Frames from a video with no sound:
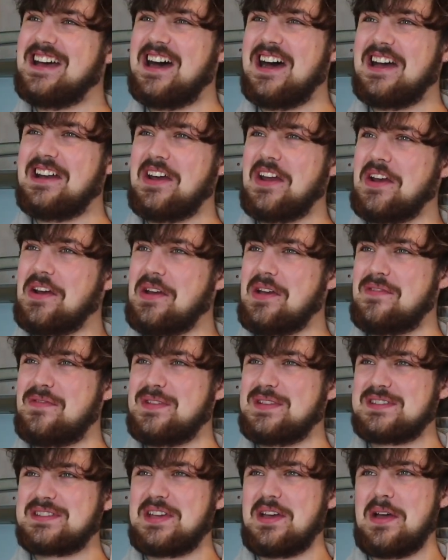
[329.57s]
I don't know if
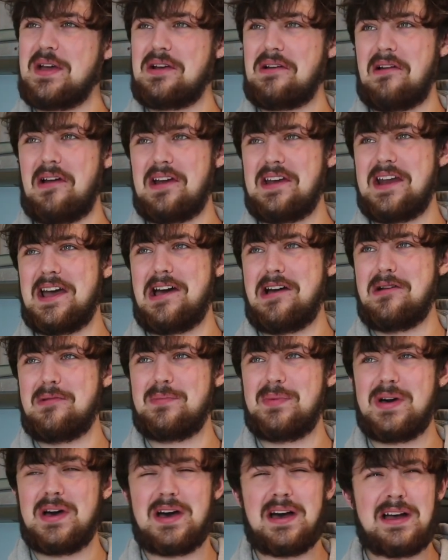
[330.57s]
it's going right now,
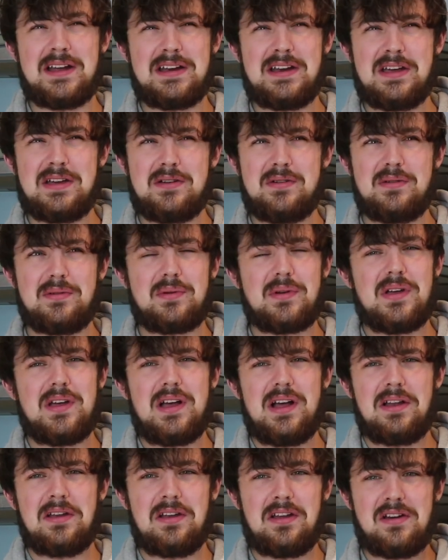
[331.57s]
but I know
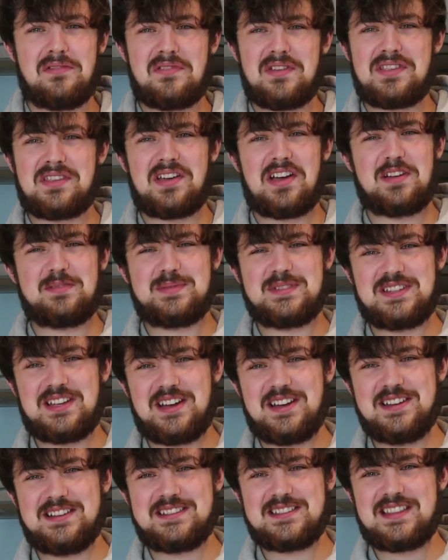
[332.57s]
a lot of the time
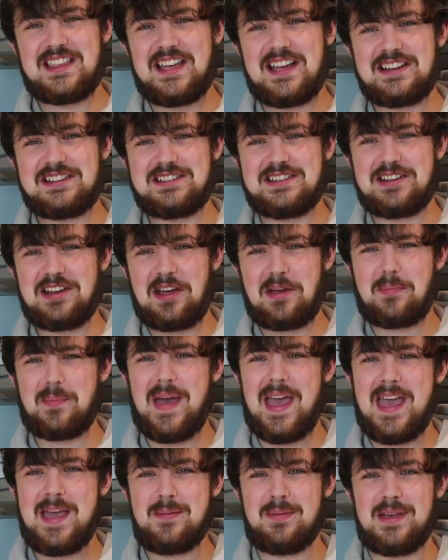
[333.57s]
science, they actually like
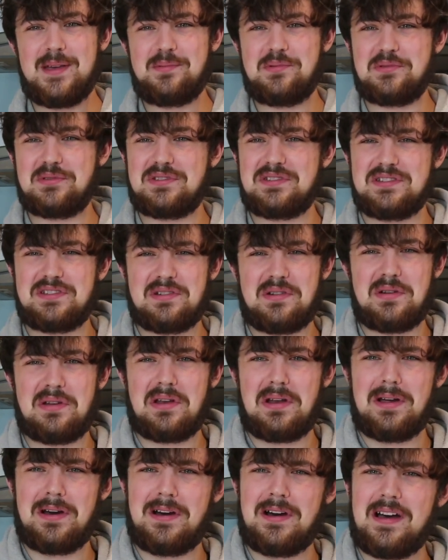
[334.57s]
pay people to do a
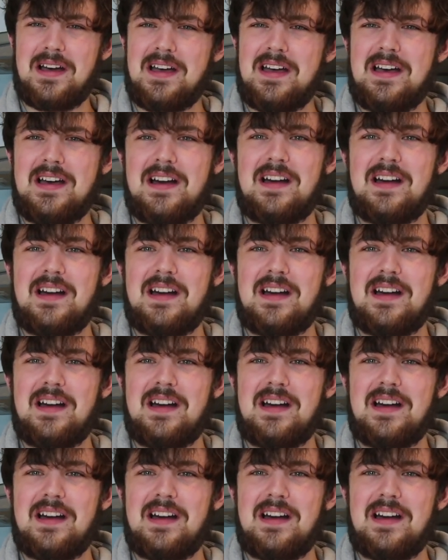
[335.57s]
lot.